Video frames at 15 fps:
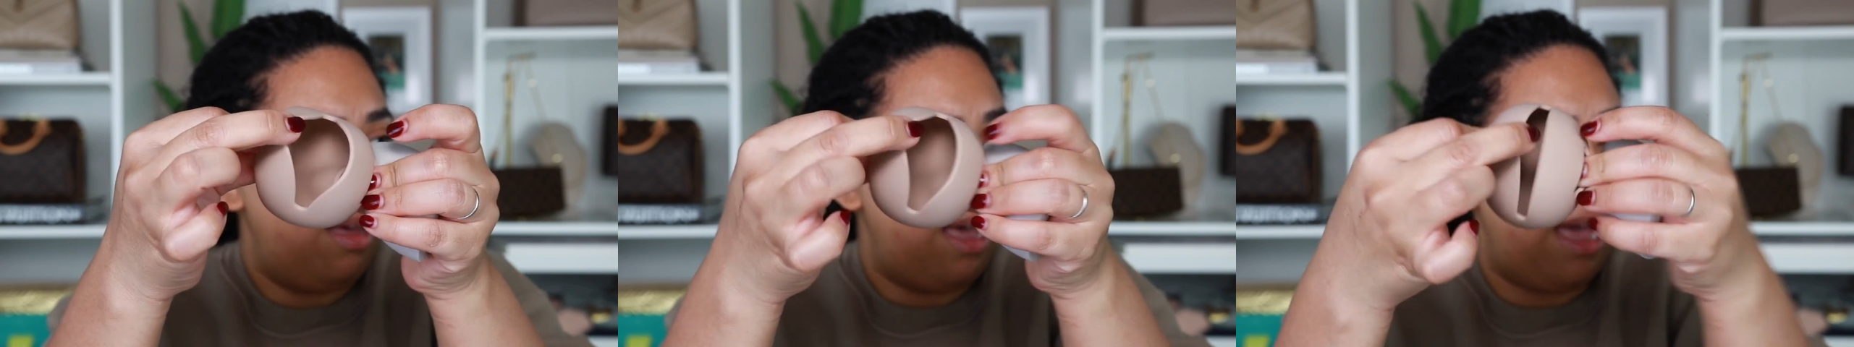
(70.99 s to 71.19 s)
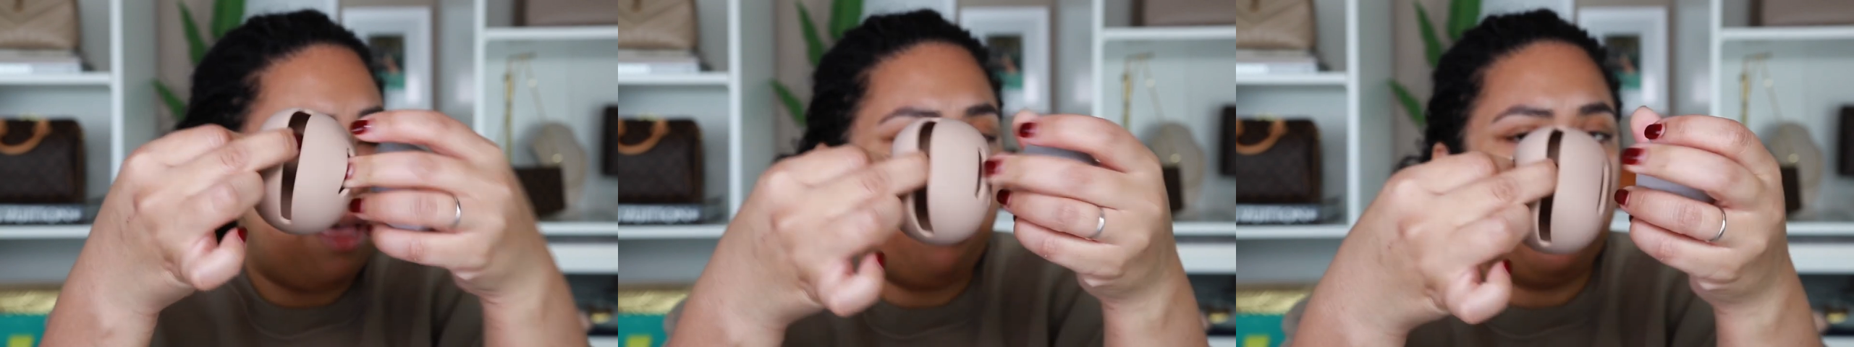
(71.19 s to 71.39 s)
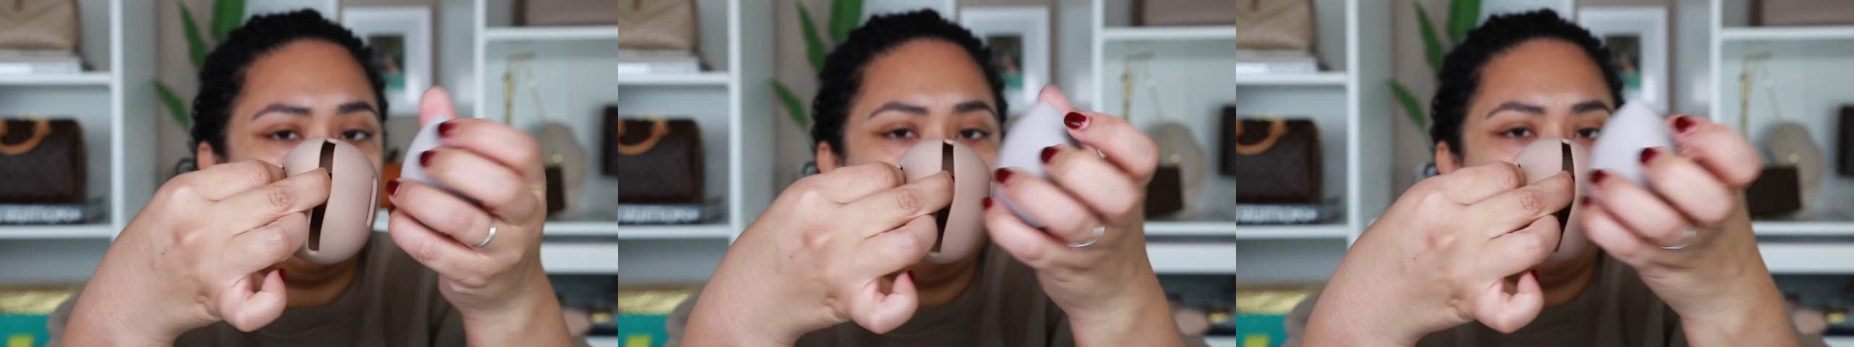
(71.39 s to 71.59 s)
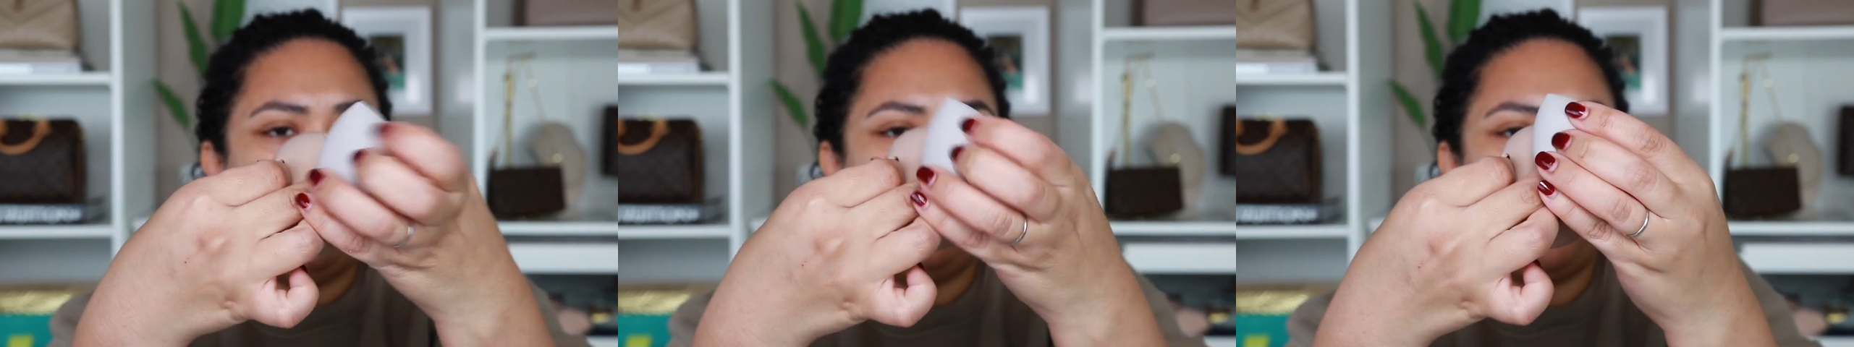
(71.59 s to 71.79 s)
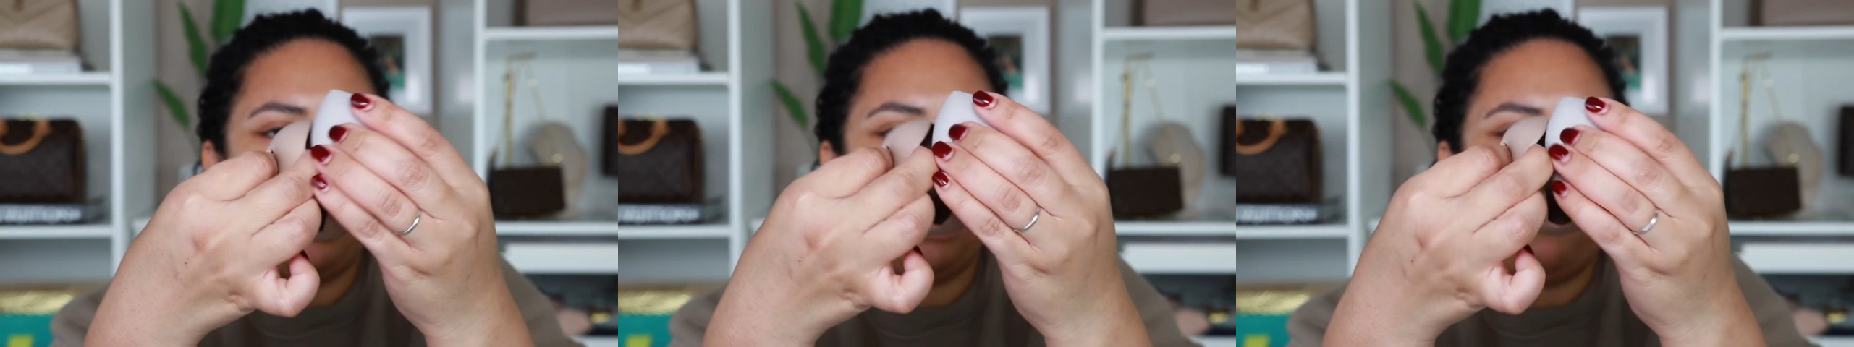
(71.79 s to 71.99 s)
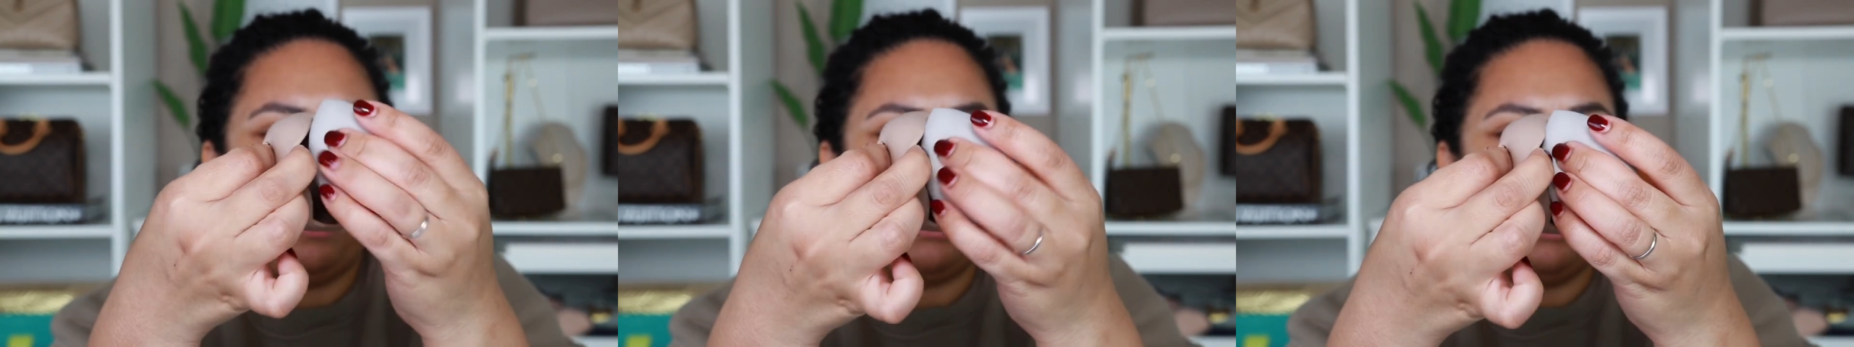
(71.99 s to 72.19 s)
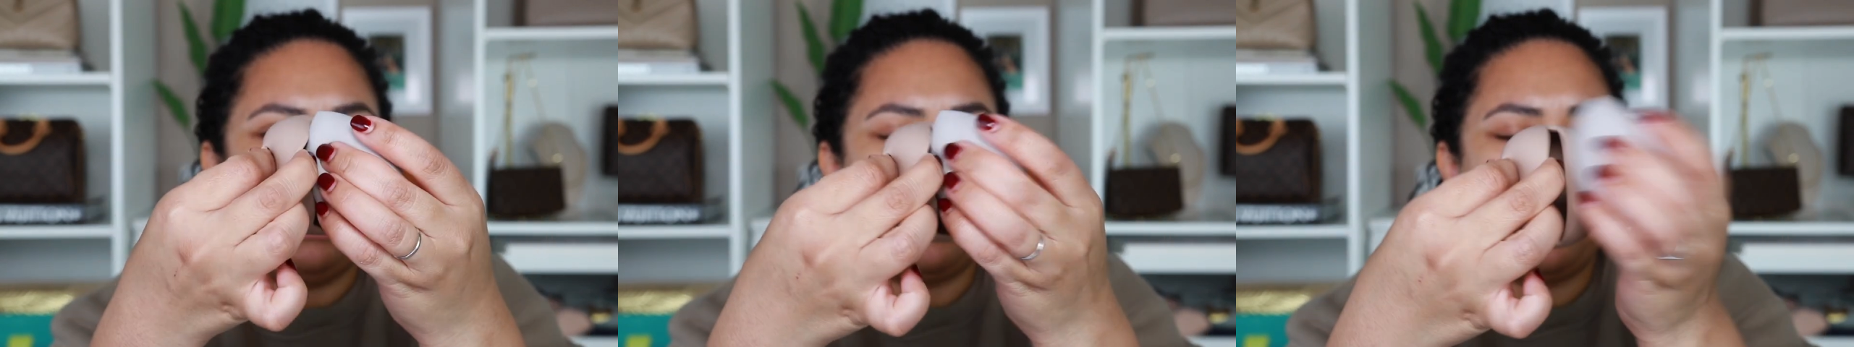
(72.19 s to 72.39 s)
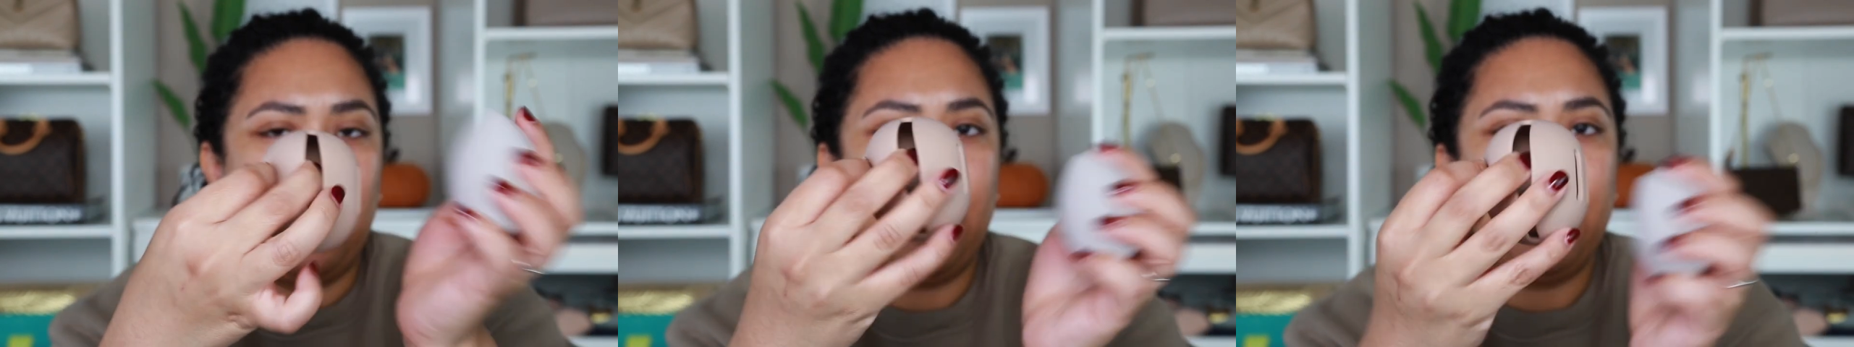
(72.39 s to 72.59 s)
and the sponge just fits
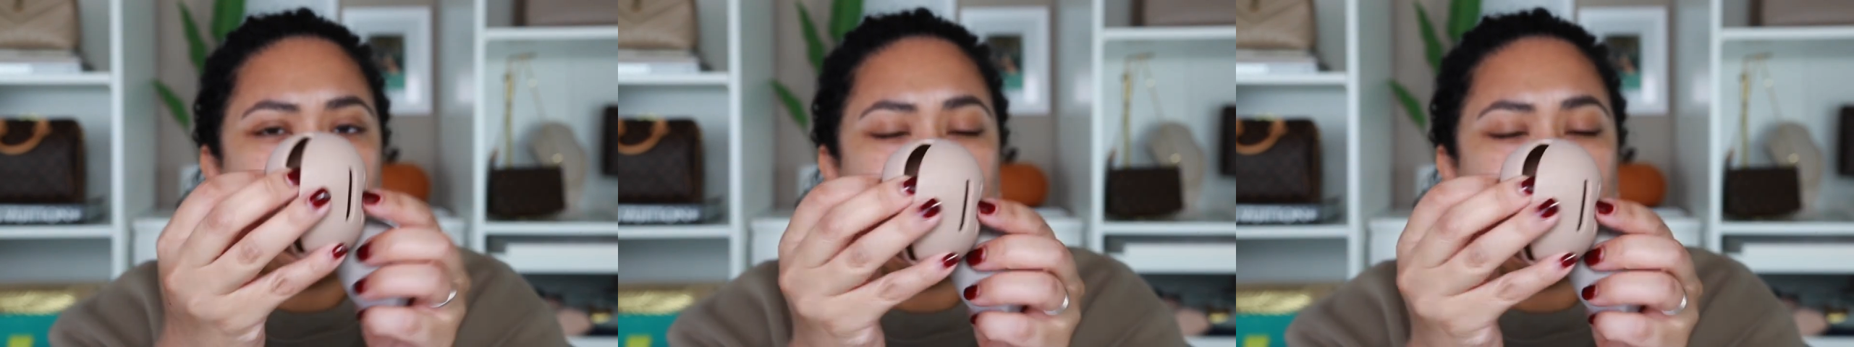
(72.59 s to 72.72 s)
inside.